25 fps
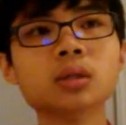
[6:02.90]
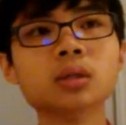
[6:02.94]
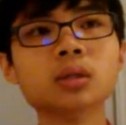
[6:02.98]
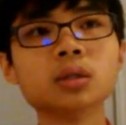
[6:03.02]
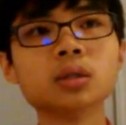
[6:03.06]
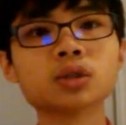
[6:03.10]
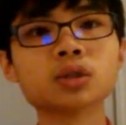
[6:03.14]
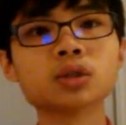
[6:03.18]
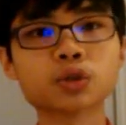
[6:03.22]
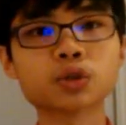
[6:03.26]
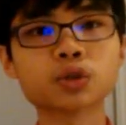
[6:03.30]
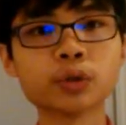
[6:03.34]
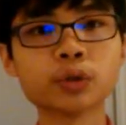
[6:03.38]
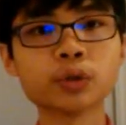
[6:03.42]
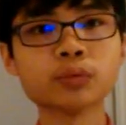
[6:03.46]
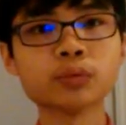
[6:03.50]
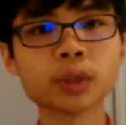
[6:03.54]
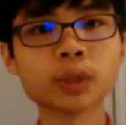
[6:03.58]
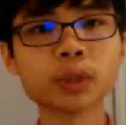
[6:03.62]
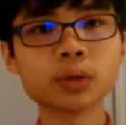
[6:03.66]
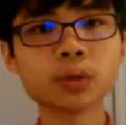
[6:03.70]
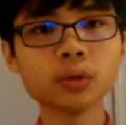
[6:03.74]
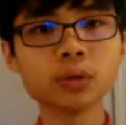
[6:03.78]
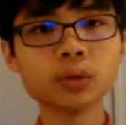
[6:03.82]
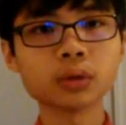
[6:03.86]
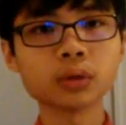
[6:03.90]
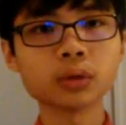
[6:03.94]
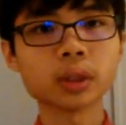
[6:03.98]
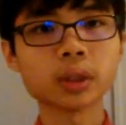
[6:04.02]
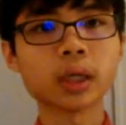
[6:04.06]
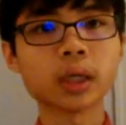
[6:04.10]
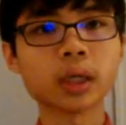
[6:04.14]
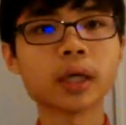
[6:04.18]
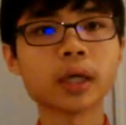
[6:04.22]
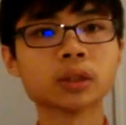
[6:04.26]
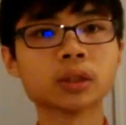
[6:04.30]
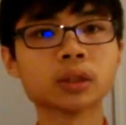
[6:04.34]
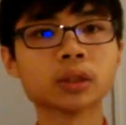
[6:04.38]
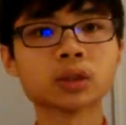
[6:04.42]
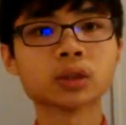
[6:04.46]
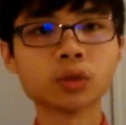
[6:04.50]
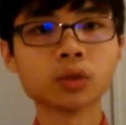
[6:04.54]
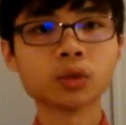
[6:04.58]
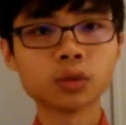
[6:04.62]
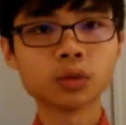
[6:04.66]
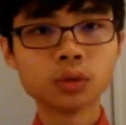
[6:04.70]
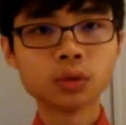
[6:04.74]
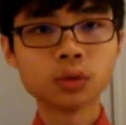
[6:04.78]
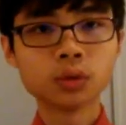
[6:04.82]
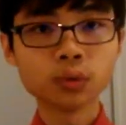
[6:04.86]
screen recorder, and
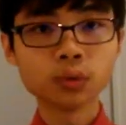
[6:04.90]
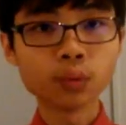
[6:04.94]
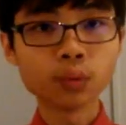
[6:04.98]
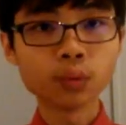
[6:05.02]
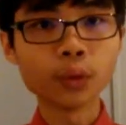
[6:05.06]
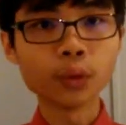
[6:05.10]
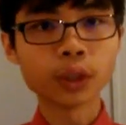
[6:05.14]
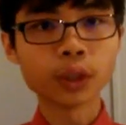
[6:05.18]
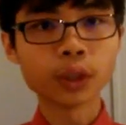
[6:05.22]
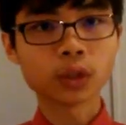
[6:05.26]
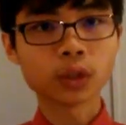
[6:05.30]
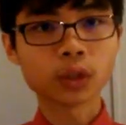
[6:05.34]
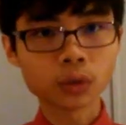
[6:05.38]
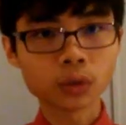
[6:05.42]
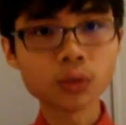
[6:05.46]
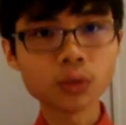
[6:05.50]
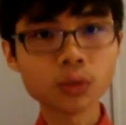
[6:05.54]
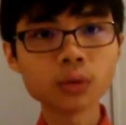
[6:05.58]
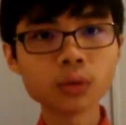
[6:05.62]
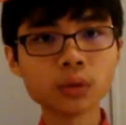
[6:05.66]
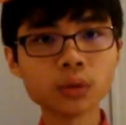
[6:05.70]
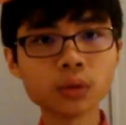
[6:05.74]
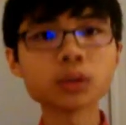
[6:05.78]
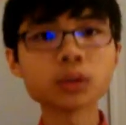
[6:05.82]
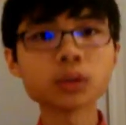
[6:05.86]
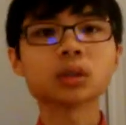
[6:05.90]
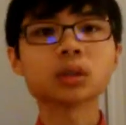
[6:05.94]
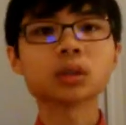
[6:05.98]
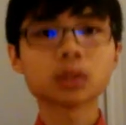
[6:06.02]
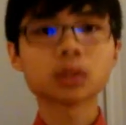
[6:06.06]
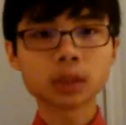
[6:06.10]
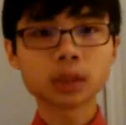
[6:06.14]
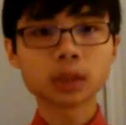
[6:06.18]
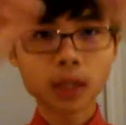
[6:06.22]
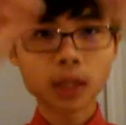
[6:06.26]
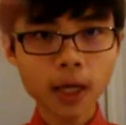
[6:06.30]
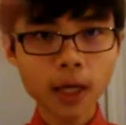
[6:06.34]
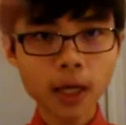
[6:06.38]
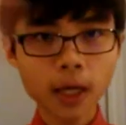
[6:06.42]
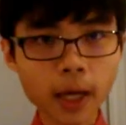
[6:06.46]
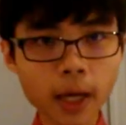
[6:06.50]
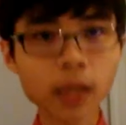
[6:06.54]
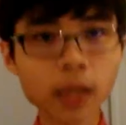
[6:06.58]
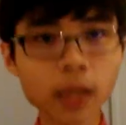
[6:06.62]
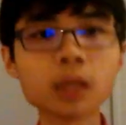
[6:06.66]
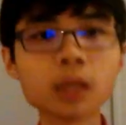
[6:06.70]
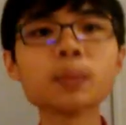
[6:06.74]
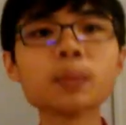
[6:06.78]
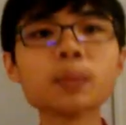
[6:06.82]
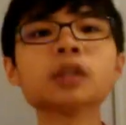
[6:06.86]
so record the
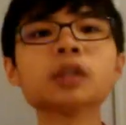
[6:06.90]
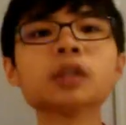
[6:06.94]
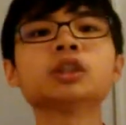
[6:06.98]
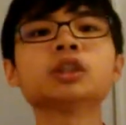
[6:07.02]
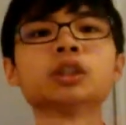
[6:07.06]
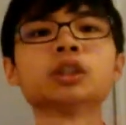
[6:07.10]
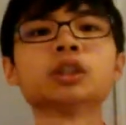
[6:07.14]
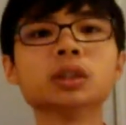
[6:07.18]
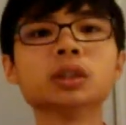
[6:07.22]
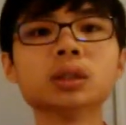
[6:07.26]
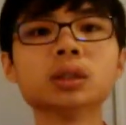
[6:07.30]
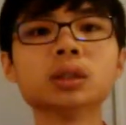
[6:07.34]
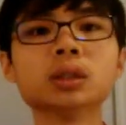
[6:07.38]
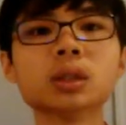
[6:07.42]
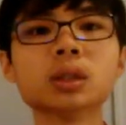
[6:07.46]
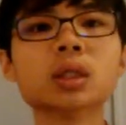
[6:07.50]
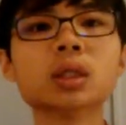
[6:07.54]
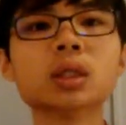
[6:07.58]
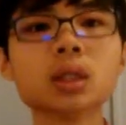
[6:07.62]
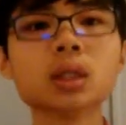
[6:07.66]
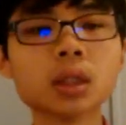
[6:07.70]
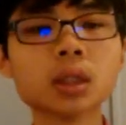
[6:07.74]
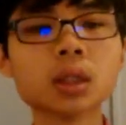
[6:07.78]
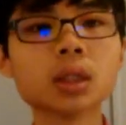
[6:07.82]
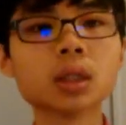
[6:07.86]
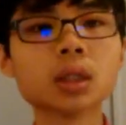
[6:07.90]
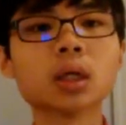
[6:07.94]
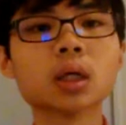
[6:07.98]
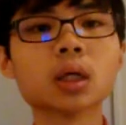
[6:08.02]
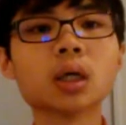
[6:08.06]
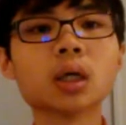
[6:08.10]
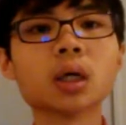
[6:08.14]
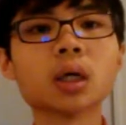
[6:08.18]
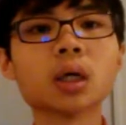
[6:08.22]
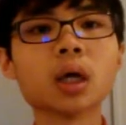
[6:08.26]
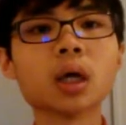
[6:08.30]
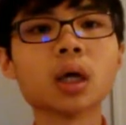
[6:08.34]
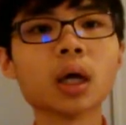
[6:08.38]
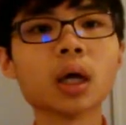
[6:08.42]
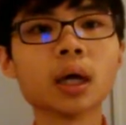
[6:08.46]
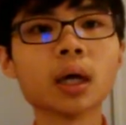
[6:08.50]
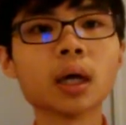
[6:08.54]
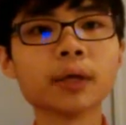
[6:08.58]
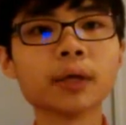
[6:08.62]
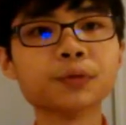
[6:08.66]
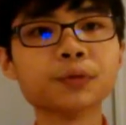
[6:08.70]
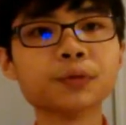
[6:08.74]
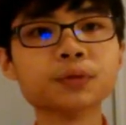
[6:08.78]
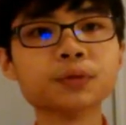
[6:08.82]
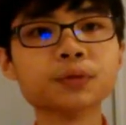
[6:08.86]
animation.
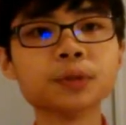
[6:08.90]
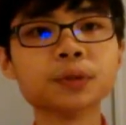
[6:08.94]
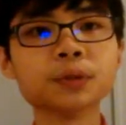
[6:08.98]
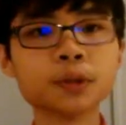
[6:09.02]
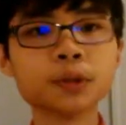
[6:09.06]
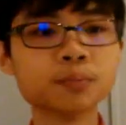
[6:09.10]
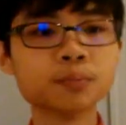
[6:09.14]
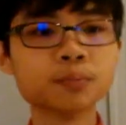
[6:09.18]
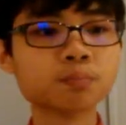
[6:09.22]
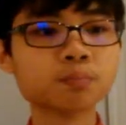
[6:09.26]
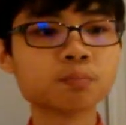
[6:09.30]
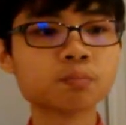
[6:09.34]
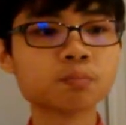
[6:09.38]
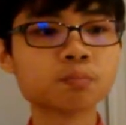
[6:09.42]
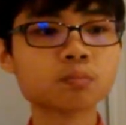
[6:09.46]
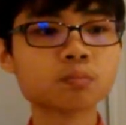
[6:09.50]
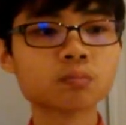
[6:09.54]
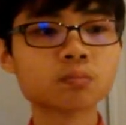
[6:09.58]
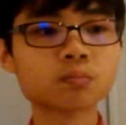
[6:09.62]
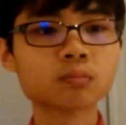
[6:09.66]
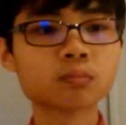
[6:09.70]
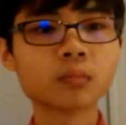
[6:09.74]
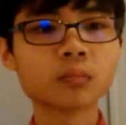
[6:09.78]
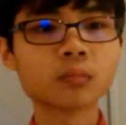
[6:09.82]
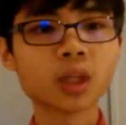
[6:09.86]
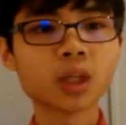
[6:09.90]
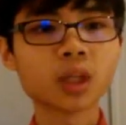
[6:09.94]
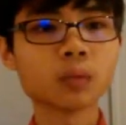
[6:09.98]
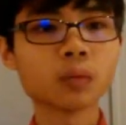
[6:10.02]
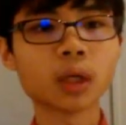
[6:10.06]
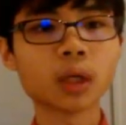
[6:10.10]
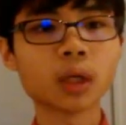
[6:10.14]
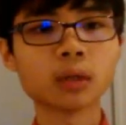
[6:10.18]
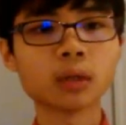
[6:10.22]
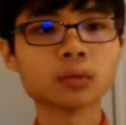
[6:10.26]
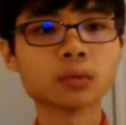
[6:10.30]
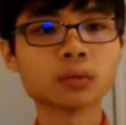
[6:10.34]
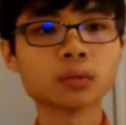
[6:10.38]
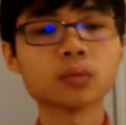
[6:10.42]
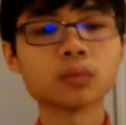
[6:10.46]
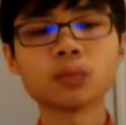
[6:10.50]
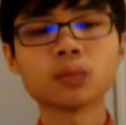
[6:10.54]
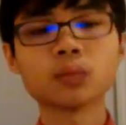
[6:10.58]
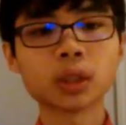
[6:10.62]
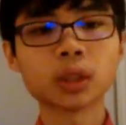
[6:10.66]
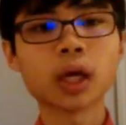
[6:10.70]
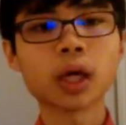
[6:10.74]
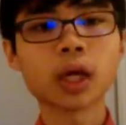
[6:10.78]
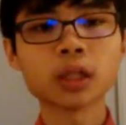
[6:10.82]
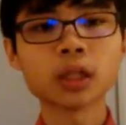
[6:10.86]
And well,
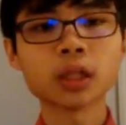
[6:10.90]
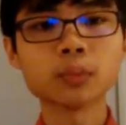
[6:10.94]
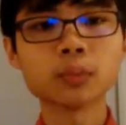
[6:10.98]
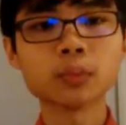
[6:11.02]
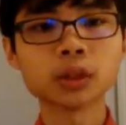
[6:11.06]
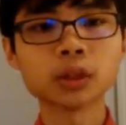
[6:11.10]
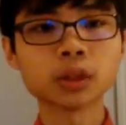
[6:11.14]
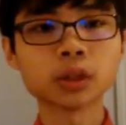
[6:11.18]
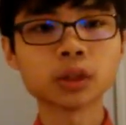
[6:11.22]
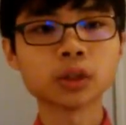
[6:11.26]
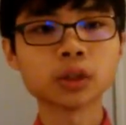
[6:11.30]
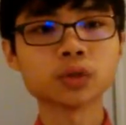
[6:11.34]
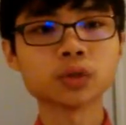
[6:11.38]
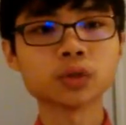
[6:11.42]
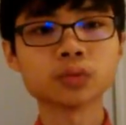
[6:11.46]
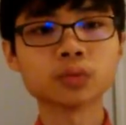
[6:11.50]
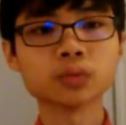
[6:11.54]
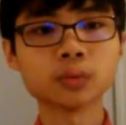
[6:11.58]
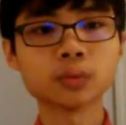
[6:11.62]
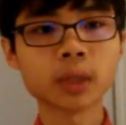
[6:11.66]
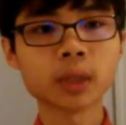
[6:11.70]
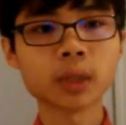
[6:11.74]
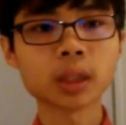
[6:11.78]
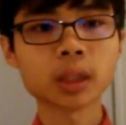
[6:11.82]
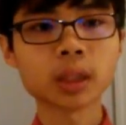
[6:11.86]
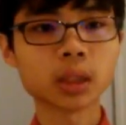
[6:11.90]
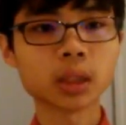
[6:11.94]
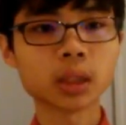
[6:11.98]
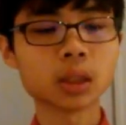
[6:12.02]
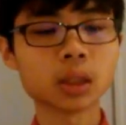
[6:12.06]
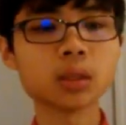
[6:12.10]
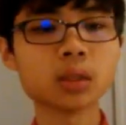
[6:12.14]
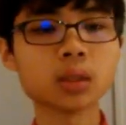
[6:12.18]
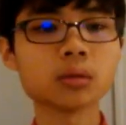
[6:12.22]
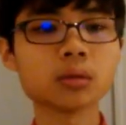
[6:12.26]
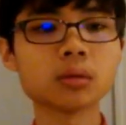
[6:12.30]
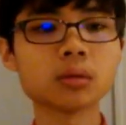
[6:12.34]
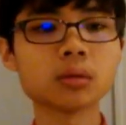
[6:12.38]
when the animation is ready,